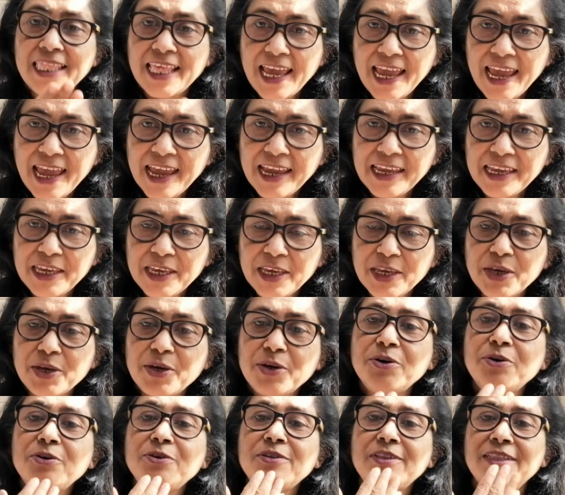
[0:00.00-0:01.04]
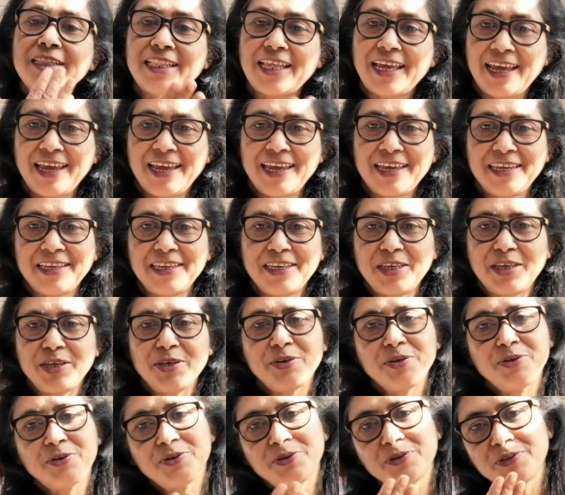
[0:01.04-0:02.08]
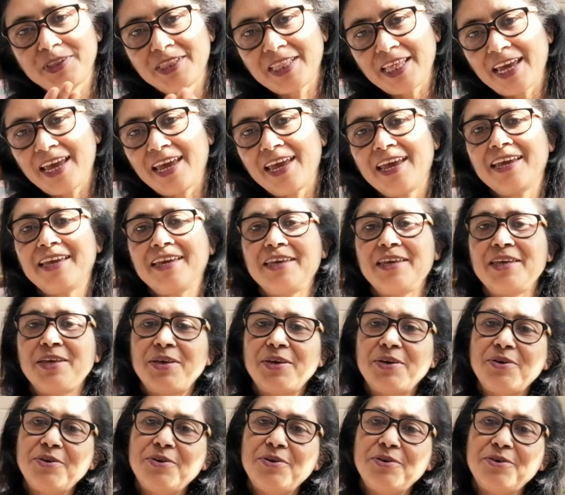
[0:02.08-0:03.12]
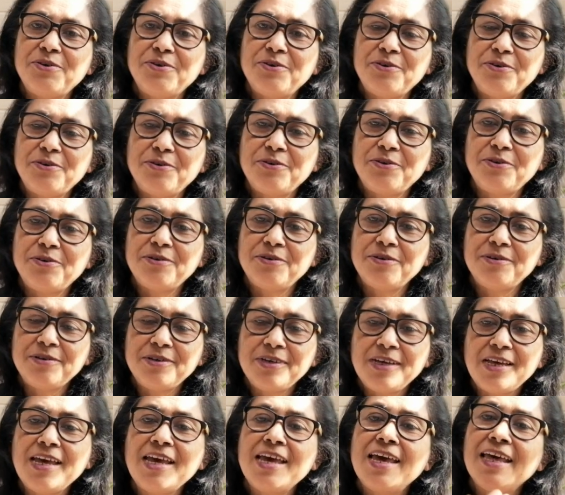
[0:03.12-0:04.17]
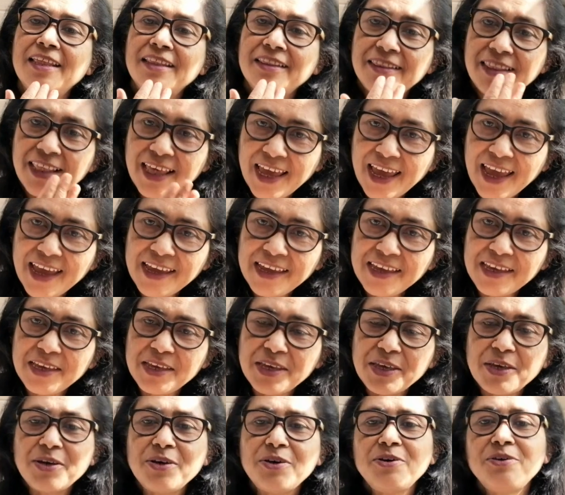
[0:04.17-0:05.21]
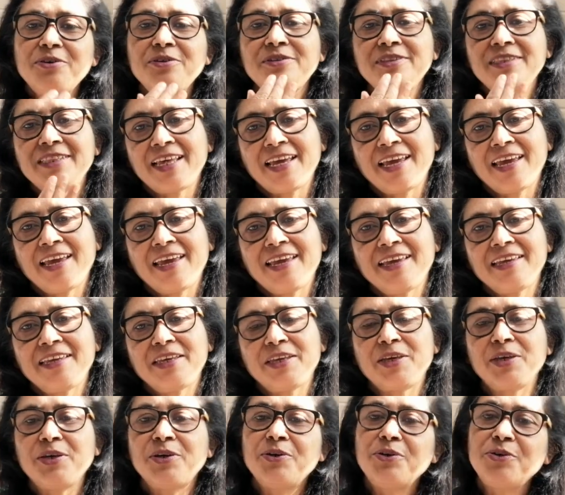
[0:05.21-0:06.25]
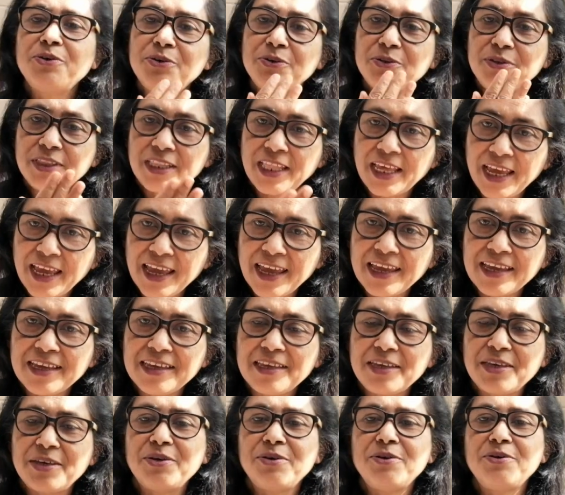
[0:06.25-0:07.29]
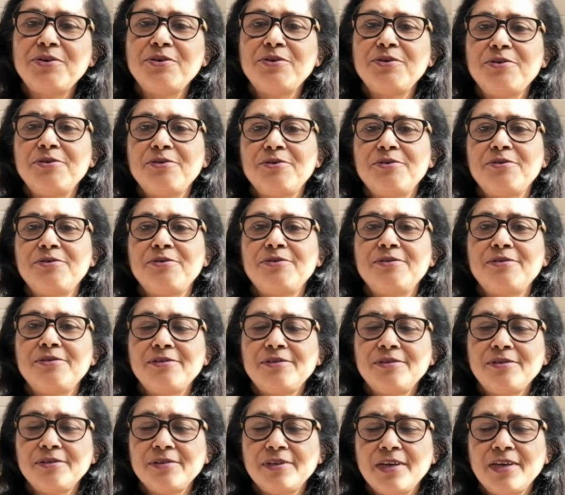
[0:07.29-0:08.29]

Thank you, thank you, thank you. Thank you, thank you, thank you.